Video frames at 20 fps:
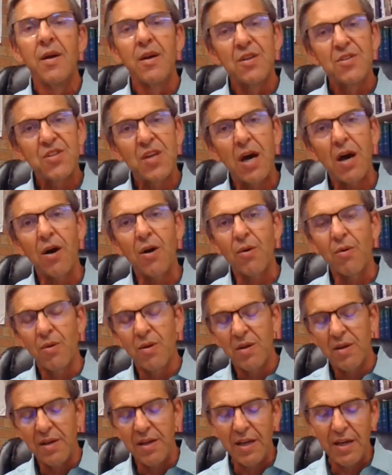So,
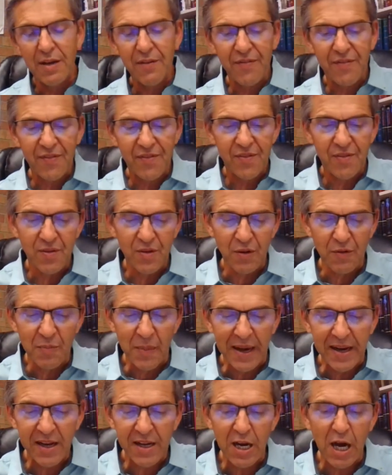if you've
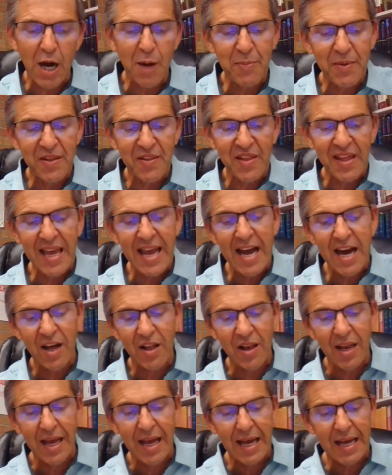made a copy of the
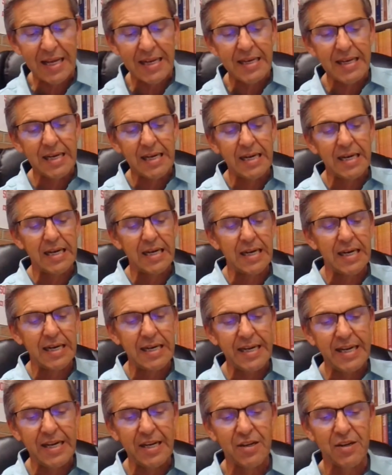outline,
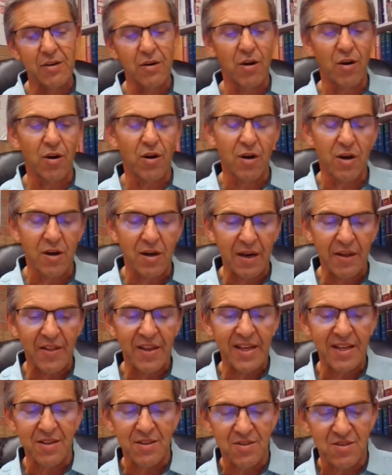here are, I
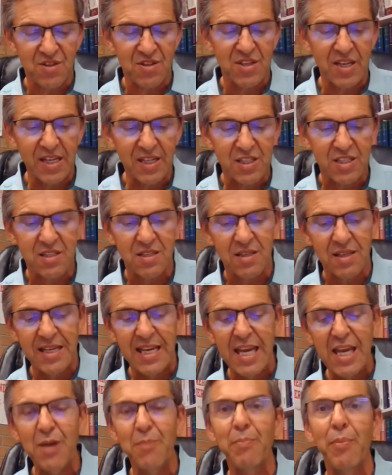think, 6
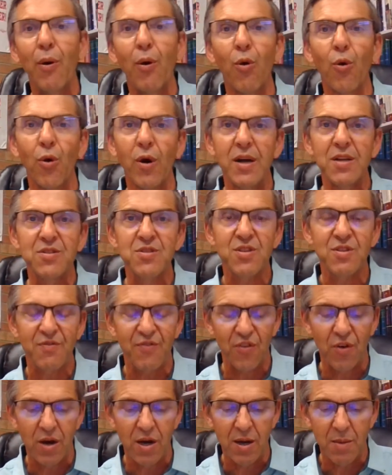key points
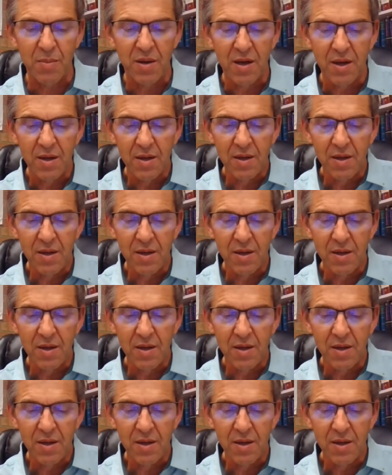from